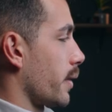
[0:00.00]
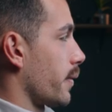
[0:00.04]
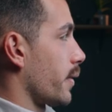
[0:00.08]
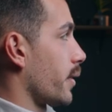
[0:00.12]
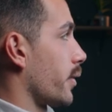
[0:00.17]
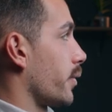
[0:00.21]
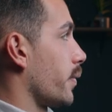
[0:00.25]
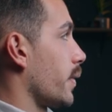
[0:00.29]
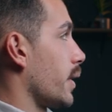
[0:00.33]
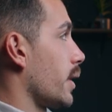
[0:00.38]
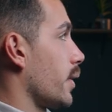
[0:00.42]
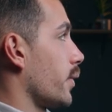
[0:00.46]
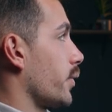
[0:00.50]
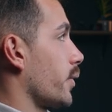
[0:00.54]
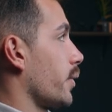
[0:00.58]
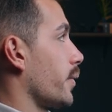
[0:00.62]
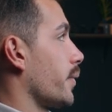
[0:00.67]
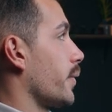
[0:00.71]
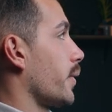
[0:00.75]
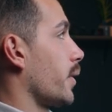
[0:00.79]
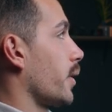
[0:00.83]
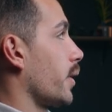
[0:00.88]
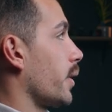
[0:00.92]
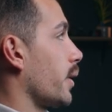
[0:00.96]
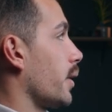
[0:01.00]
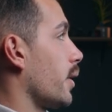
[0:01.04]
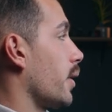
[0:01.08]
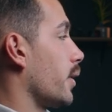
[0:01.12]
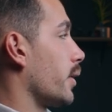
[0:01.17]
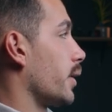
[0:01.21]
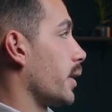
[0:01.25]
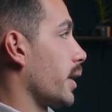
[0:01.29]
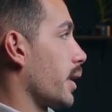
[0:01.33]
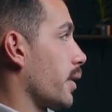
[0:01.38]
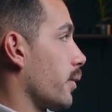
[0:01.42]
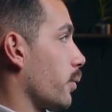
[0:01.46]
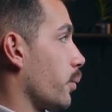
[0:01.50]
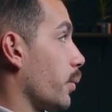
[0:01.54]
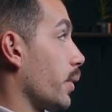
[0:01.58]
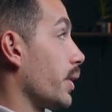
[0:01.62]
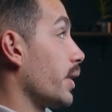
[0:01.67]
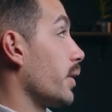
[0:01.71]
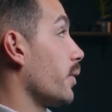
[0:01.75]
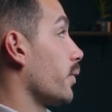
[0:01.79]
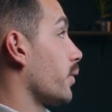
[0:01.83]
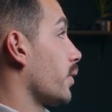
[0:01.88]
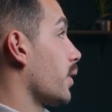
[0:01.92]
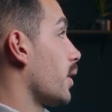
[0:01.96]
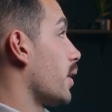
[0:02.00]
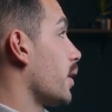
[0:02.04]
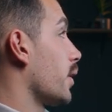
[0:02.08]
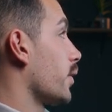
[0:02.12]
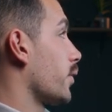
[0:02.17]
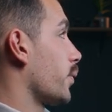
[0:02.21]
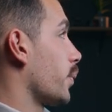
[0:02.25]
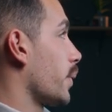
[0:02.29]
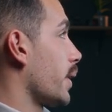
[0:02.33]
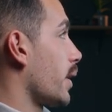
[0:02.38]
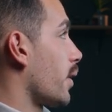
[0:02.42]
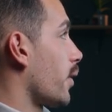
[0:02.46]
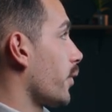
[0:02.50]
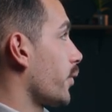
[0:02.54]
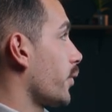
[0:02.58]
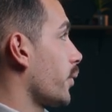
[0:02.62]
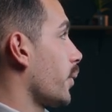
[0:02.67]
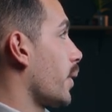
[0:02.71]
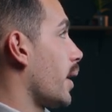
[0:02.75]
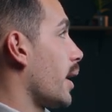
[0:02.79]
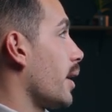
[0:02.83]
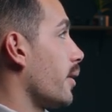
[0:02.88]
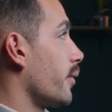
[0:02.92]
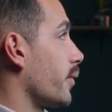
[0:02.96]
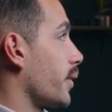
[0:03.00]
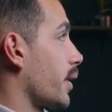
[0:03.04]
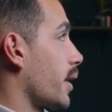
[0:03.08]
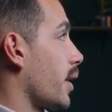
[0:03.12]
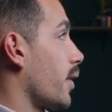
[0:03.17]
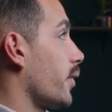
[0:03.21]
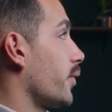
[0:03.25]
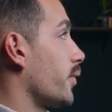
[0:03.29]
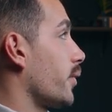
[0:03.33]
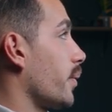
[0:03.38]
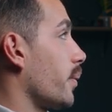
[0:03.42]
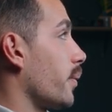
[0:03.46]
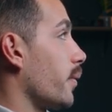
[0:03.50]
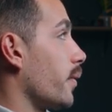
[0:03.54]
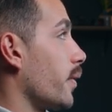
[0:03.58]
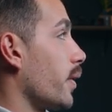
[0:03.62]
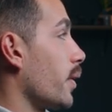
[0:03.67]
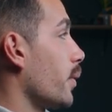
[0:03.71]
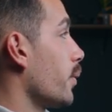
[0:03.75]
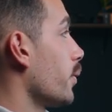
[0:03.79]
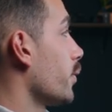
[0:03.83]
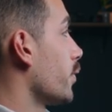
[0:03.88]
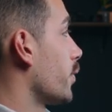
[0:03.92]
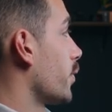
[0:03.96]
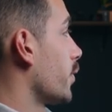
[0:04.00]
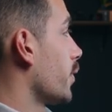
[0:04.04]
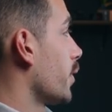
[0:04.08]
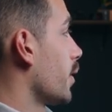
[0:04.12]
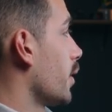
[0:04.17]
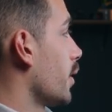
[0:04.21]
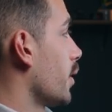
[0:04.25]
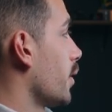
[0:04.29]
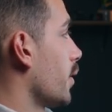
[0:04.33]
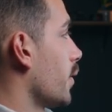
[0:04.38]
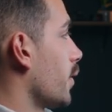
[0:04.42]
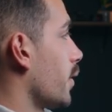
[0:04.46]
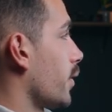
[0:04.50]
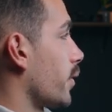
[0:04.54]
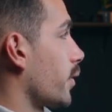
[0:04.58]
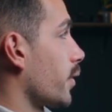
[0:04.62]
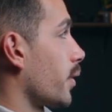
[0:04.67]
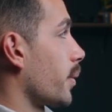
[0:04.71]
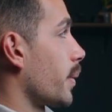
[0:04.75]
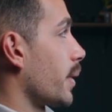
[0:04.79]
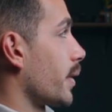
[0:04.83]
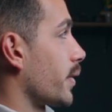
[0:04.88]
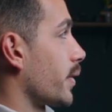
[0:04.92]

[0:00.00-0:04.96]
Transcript: of this video so far underneath Windows logs. We also have custom views. This is going to be